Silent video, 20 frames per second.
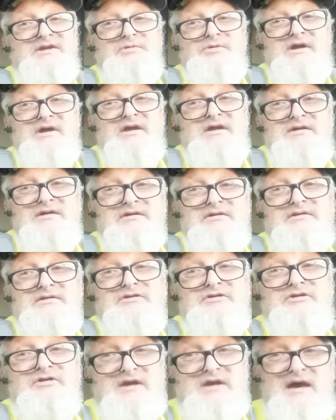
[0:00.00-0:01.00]
way.
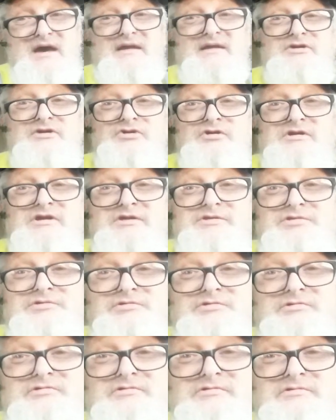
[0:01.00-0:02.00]
You gotta cook it
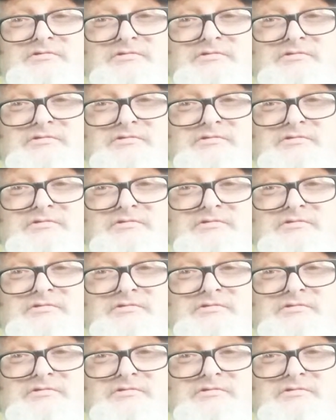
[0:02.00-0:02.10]
through.